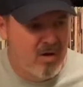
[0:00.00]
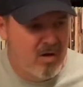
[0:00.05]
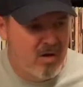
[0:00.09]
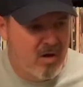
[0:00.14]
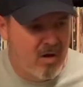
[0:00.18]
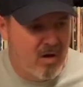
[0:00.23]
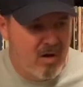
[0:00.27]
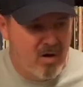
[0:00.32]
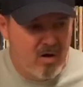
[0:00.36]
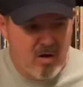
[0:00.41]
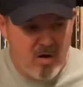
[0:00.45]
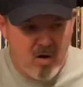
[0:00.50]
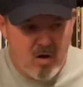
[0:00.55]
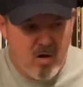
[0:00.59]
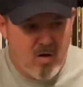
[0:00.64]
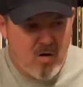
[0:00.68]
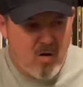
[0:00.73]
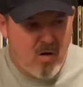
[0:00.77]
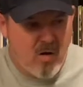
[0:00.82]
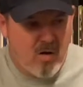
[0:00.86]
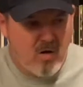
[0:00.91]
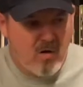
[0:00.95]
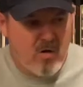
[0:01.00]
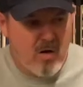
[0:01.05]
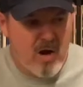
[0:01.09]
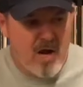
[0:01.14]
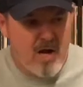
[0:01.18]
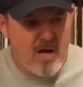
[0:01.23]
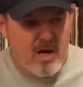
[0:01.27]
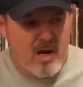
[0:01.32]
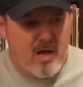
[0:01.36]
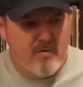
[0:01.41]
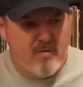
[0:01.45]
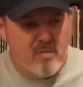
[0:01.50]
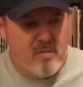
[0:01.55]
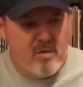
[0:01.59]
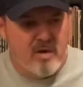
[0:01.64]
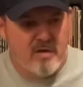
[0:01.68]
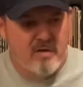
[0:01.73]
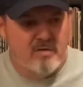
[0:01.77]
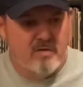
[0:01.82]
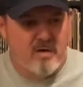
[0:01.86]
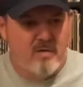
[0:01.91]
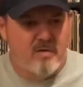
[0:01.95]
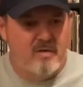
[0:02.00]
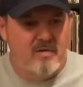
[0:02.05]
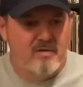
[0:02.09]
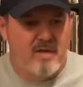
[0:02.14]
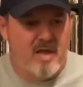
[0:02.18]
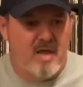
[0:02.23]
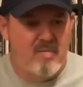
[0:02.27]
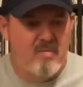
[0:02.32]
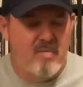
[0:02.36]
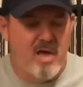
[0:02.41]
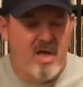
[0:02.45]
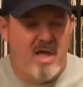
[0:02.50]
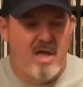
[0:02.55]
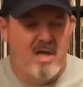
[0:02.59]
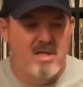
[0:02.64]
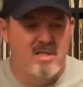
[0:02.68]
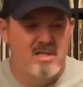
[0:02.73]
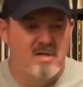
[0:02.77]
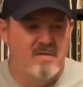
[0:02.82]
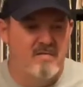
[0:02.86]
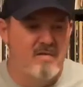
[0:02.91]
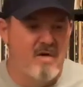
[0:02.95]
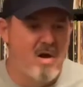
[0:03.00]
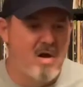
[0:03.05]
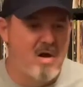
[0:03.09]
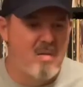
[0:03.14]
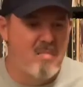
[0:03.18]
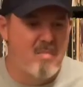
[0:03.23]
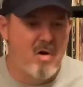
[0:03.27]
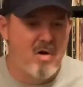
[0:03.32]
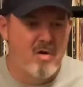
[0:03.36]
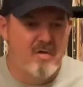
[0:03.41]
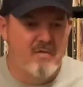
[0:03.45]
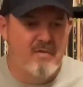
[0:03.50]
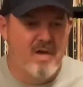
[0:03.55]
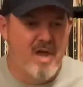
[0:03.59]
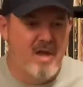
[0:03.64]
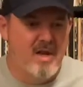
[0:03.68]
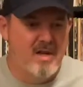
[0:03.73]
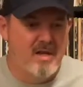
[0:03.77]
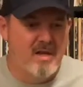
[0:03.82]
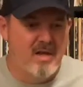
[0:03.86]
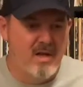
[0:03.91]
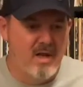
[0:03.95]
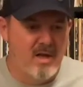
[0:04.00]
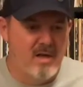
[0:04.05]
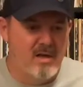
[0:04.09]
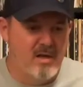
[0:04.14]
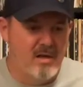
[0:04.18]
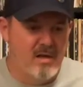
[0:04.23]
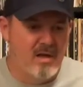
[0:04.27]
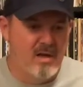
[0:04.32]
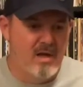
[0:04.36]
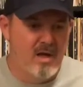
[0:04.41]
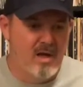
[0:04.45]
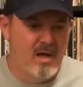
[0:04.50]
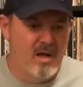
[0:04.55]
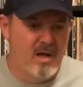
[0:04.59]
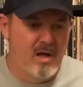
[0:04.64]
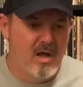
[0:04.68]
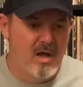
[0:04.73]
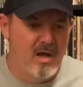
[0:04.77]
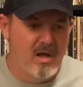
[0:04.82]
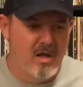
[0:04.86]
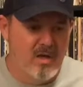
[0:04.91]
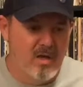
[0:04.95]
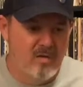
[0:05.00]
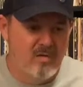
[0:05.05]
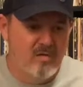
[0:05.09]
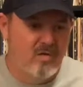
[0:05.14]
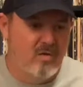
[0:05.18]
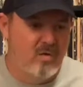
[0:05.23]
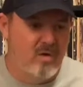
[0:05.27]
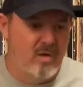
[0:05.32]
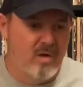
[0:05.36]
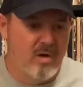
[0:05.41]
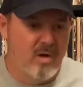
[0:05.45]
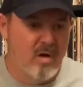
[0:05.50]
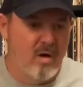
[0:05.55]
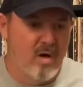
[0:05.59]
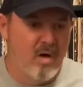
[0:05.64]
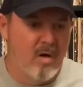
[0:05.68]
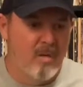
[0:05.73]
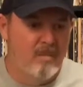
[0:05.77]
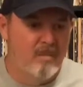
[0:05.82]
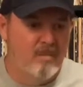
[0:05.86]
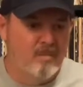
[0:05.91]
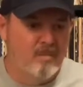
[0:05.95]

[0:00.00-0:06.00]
are all great, and everybody's on the same page and very motivated and into it all.